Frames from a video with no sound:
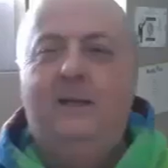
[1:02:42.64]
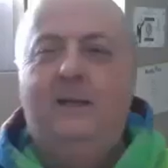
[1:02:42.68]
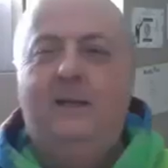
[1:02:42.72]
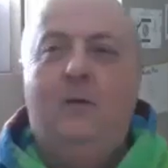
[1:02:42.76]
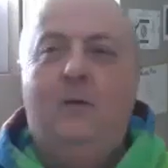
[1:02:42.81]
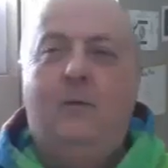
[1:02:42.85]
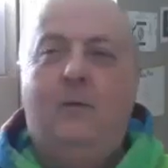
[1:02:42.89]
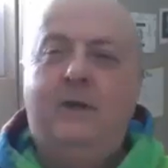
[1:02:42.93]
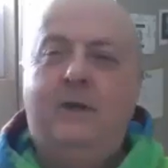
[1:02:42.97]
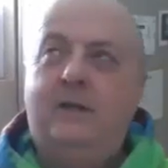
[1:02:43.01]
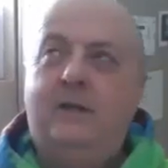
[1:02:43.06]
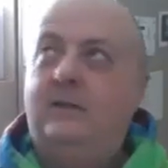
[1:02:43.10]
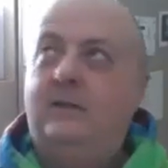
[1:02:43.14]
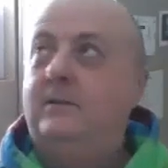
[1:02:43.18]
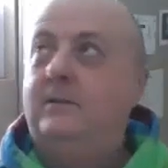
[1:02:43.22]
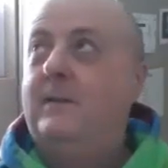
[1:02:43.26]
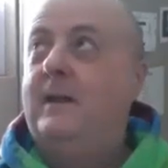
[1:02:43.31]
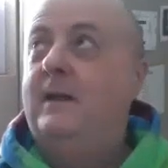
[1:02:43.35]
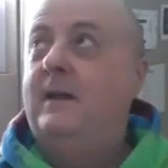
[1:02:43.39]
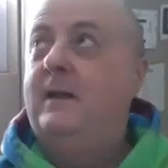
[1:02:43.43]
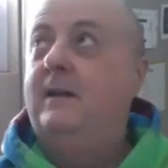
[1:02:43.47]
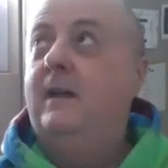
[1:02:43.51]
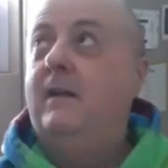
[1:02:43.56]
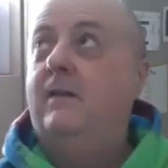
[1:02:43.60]
we could
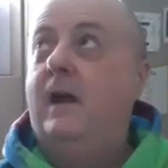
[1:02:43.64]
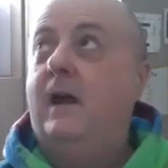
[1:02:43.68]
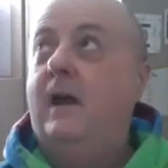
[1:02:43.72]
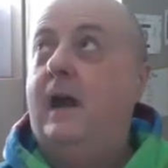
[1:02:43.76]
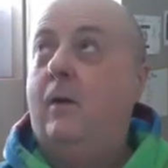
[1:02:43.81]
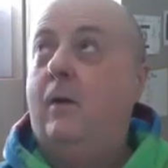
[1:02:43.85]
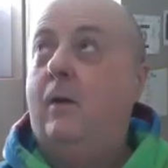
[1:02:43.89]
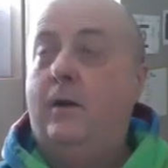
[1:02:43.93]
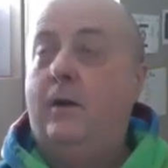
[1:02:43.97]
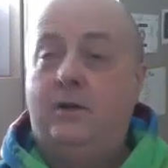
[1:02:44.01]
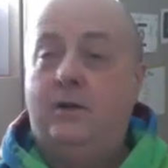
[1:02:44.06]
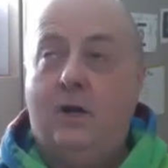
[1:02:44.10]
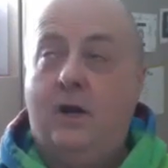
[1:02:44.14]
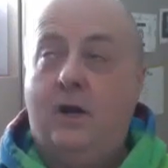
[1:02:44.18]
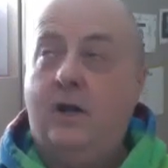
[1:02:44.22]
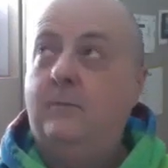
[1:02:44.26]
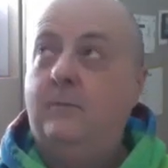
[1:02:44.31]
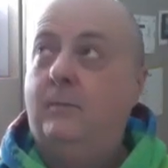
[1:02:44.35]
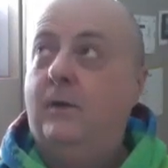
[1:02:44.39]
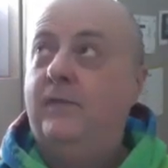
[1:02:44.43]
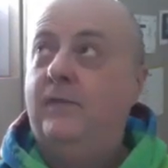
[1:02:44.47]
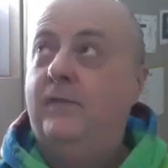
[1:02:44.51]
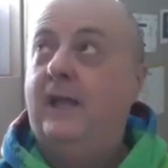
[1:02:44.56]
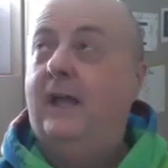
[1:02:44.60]
spend another hour talking
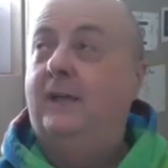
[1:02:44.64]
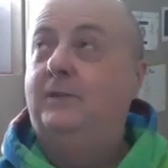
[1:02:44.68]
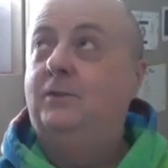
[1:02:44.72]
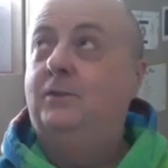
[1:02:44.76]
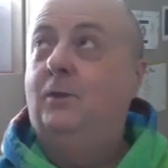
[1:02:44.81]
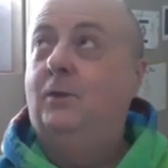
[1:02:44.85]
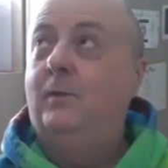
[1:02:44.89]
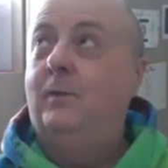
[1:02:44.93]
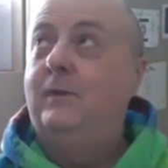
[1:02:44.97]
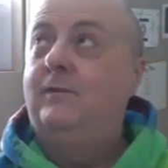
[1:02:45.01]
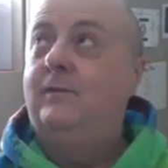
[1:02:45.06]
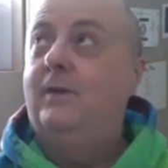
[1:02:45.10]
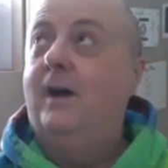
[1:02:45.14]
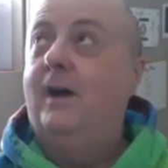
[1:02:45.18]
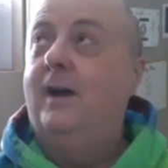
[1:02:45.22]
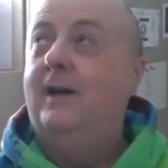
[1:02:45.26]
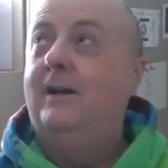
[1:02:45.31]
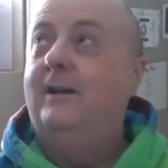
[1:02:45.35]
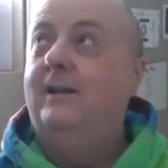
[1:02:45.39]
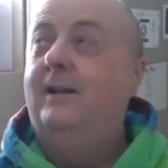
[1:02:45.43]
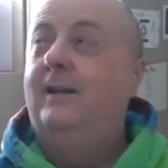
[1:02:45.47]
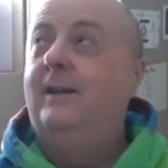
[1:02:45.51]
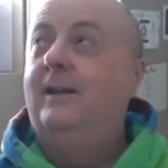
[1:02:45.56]
about that. So we've gone